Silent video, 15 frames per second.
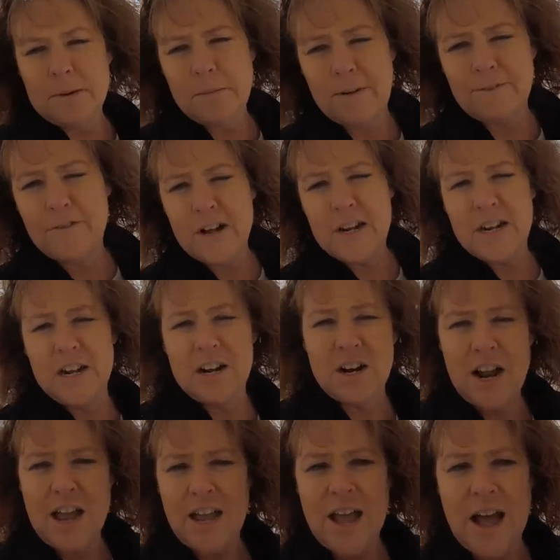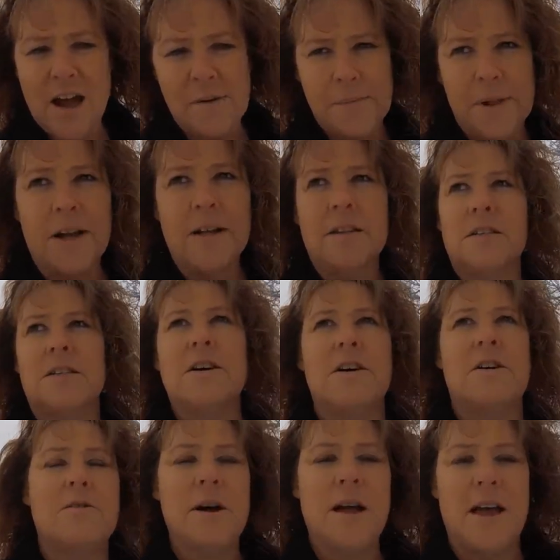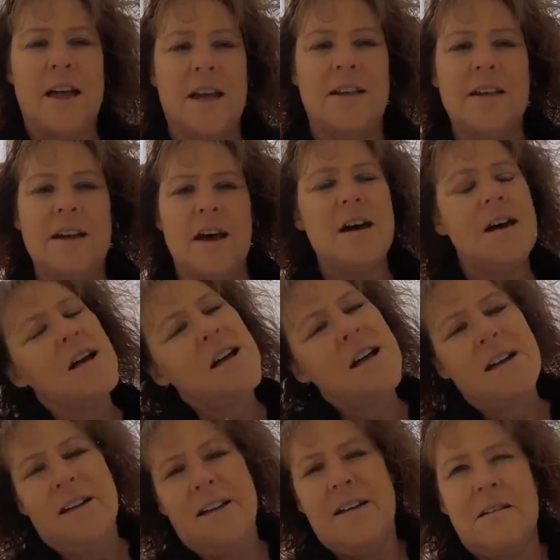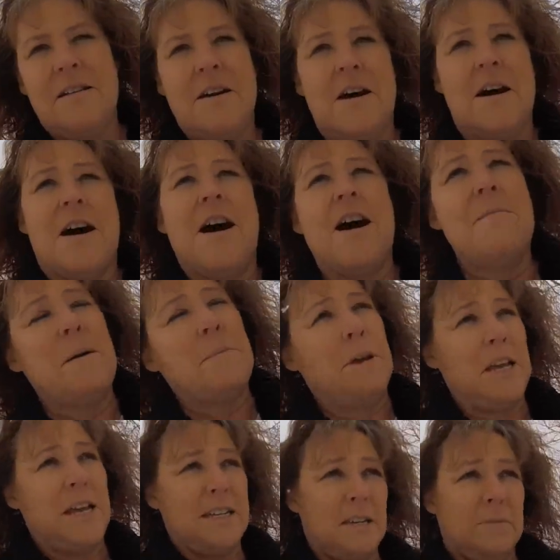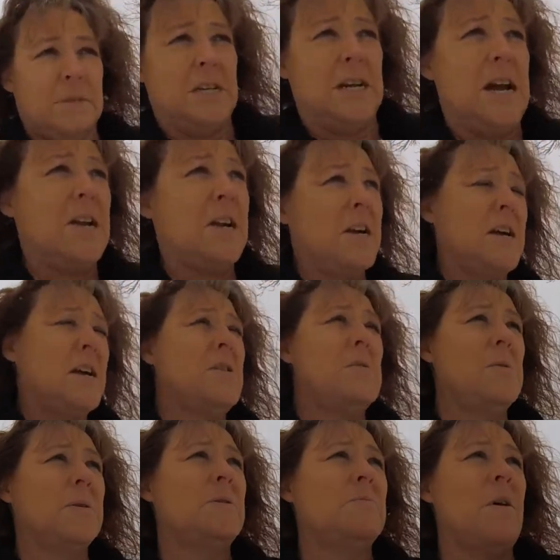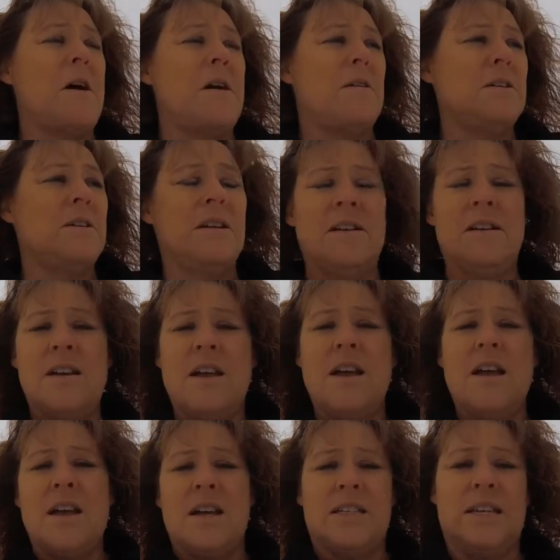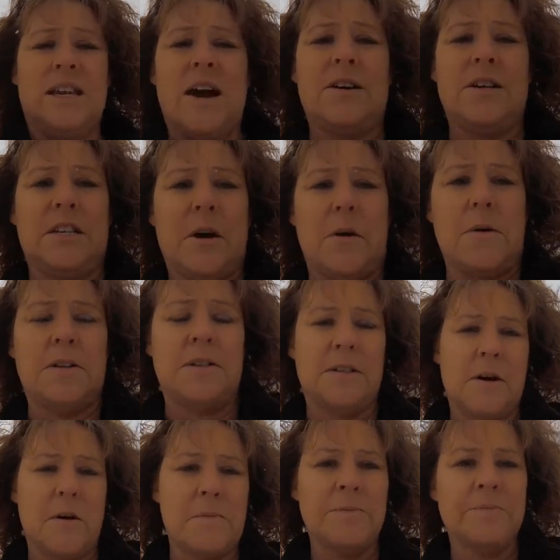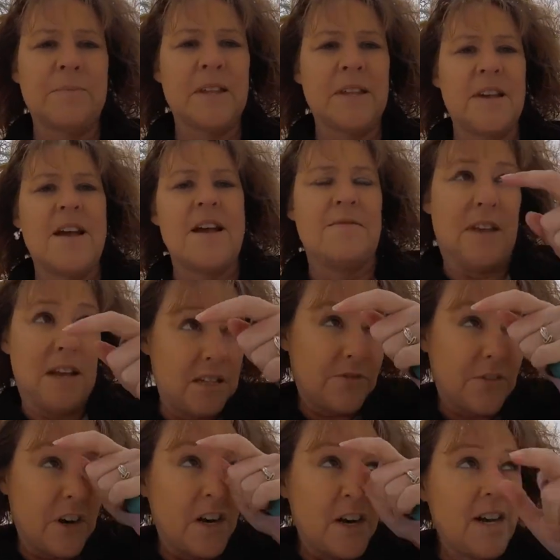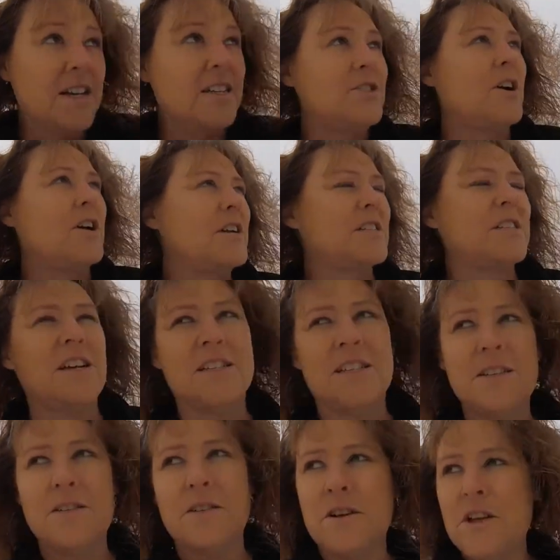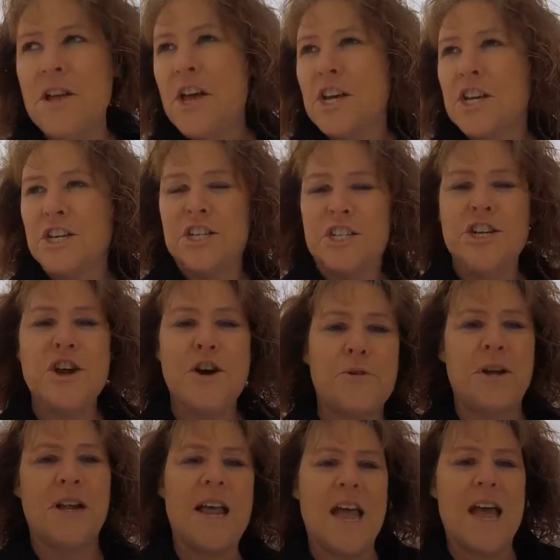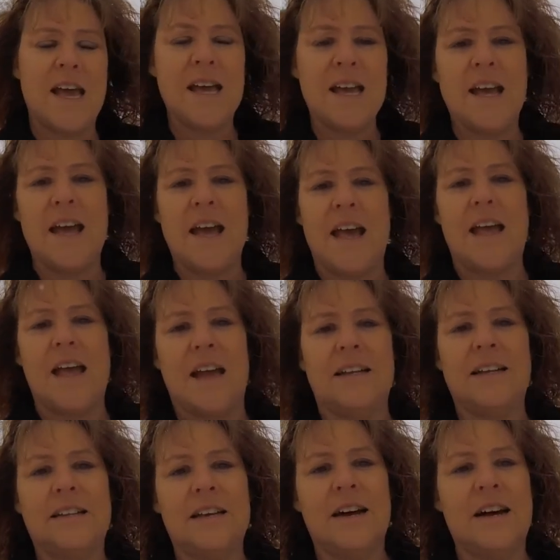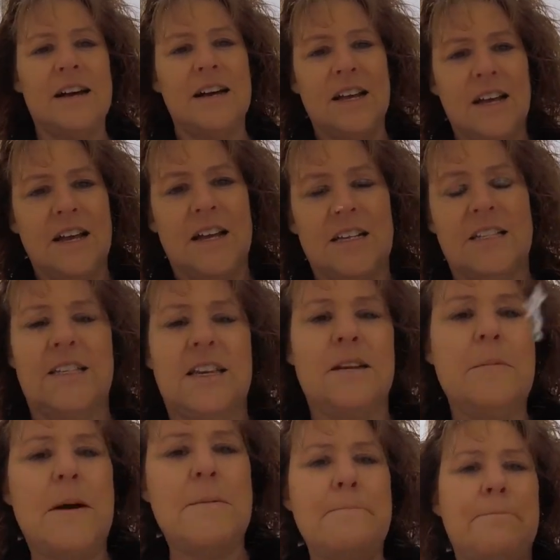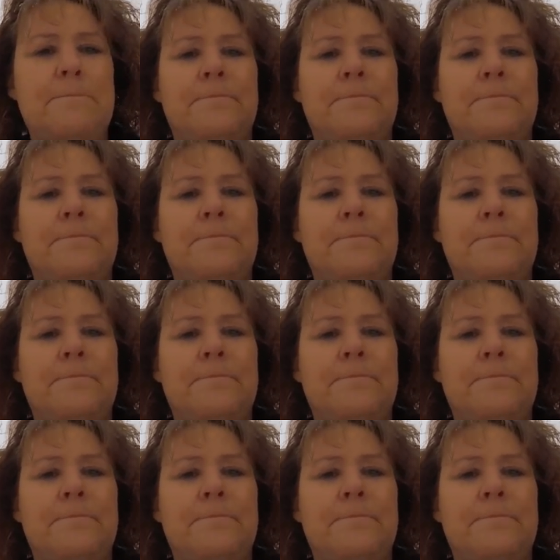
bit more fun here, hang out, play in the snow, and uh, I might pick you guys up tonight or, or tomorrow, see how it's going. So thanks for joining us on this little snowy day, and uh, see you in a bit.